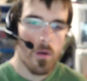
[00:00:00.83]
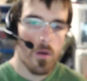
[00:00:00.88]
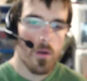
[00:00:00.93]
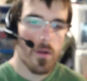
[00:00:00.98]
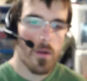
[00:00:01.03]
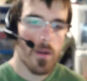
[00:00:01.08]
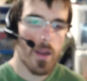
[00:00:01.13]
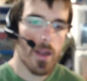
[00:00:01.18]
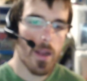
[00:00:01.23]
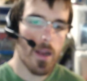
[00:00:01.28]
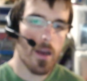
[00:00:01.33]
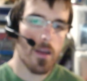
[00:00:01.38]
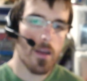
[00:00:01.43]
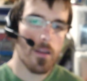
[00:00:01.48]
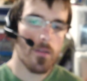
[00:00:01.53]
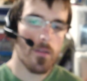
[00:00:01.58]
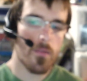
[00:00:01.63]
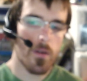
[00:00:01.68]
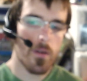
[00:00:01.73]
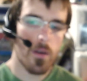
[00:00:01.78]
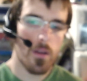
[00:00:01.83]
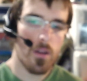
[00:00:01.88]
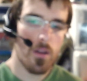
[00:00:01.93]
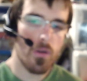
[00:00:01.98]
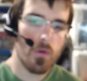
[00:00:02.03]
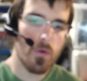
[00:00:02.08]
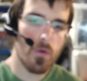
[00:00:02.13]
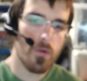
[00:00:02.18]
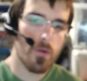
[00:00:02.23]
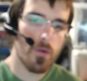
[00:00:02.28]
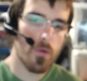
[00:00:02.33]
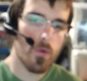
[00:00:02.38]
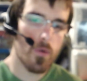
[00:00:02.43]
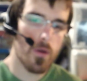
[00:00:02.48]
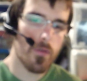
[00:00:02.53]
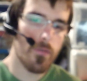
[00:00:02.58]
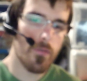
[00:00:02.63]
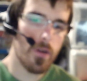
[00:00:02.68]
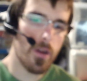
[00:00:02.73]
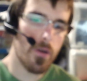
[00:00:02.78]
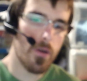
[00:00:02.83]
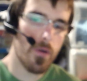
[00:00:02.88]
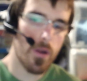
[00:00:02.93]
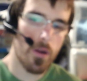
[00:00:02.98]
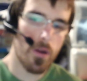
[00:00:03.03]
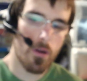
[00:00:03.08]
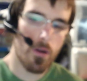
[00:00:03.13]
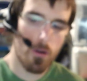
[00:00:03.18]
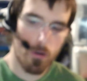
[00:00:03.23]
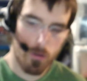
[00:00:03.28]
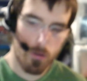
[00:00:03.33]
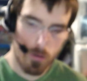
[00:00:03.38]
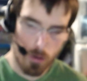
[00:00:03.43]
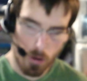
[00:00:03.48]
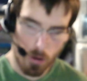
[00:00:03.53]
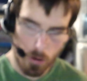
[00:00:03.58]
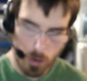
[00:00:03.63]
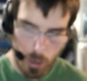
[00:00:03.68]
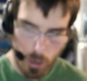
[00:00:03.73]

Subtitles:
Okay guys, I'm gonna do a quick video here talking